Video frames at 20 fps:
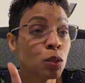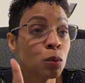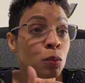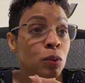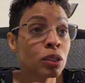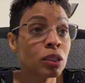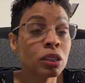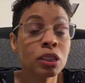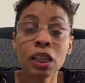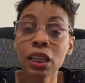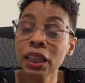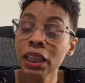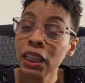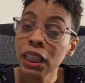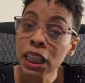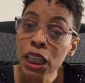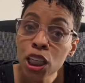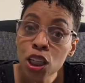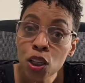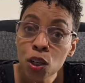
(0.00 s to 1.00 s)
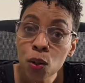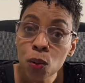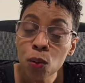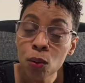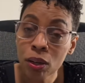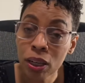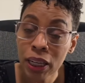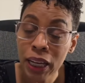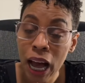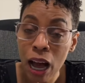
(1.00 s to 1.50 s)
was the
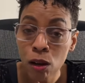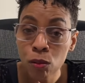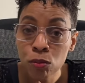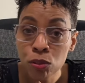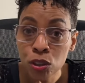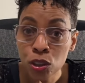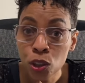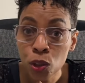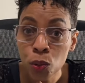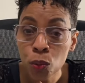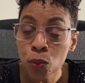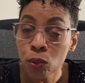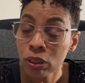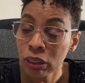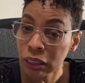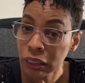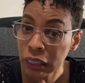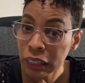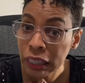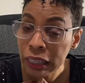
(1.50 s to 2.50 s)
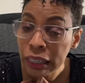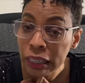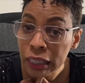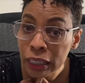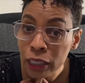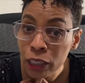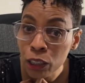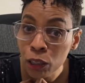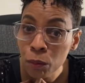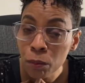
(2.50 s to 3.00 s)
legal counsel
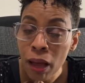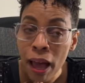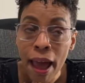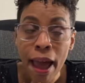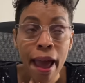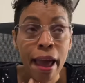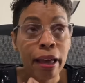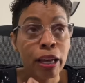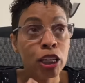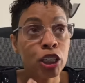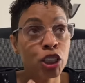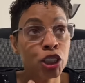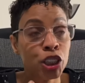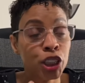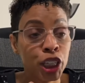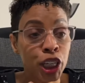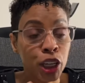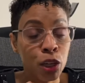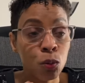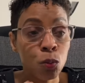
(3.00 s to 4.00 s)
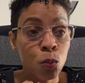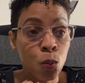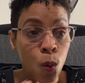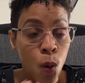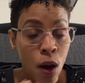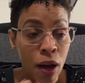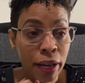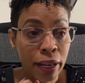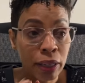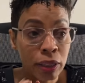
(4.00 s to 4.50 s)
team. She
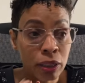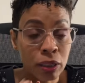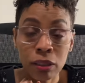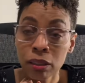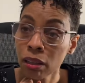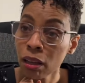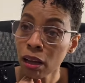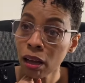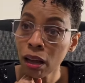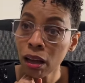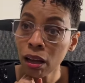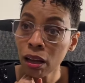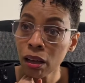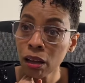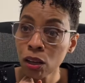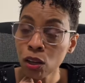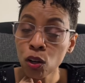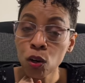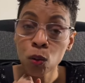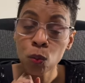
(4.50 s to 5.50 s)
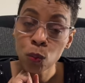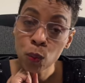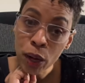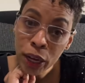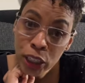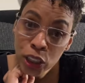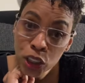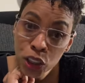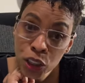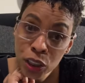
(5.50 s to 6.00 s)
was the
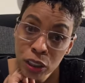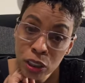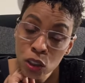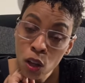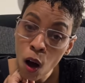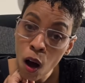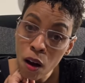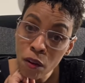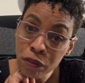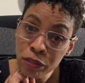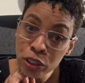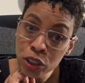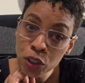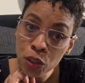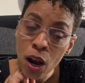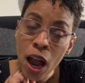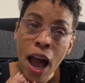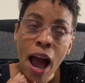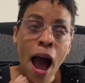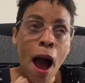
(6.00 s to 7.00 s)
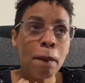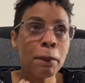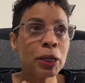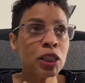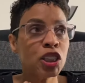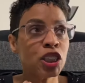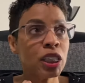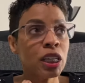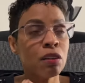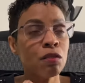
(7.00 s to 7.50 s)
corrections officer. I mean,
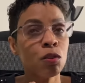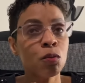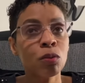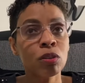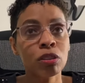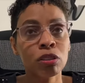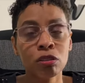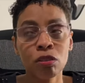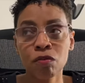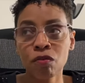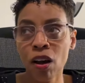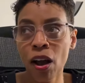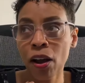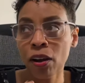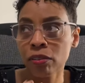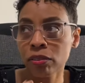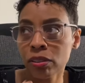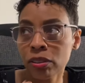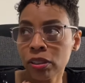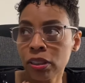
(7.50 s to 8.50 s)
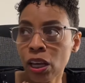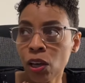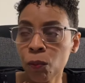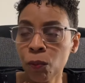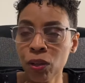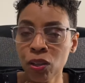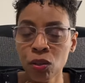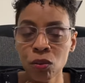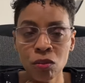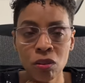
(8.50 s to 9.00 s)
she even went so far as to say,
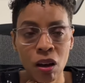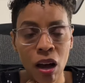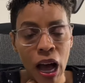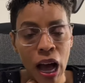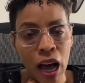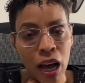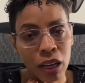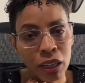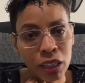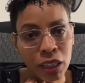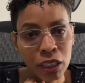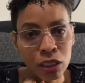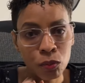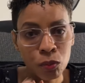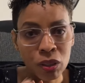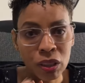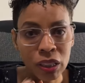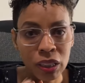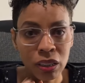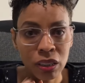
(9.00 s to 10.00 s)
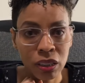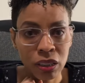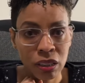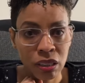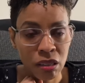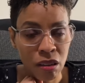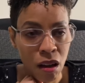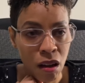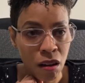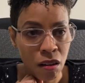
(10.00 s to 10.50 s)
well, you know how it is with these
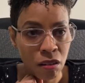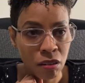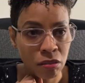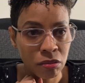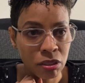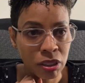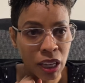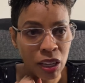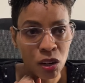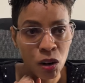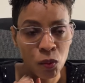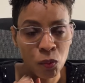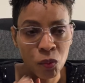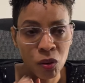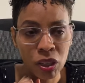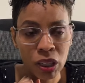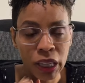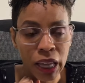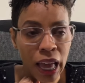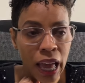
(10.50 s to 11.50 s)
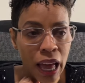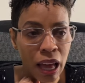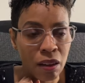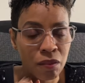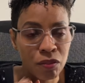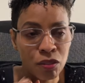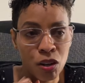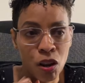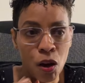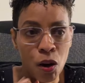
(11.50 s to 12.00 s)
COs. They don't really
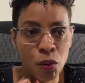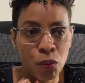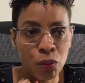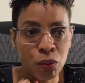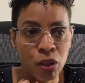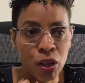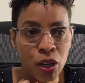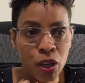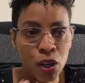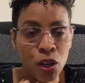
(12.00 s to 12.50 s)
have no